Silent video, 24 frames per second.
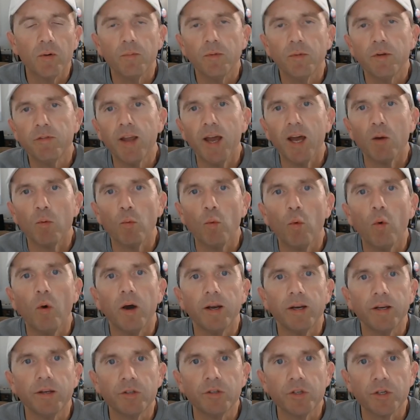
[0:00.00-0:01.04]
we've got one,
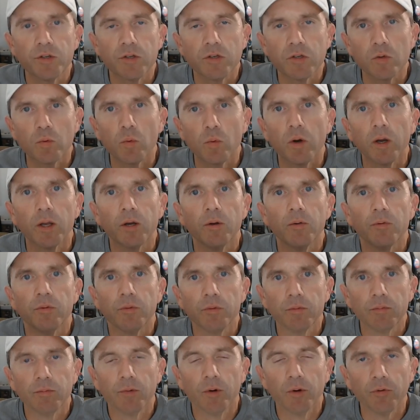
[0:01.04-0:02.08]
and Jason's working
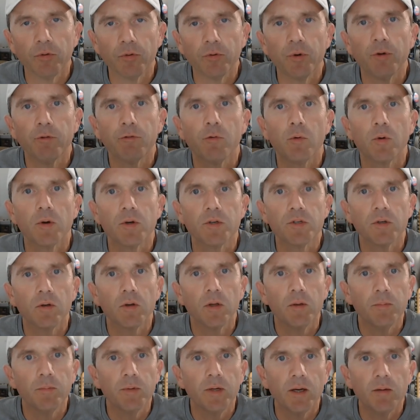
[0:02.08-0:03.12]
on three or four, so
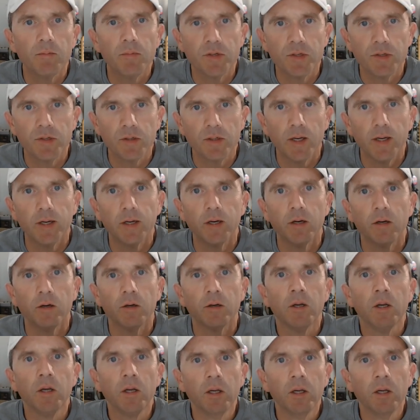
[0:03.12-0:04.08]
let me not misstate here.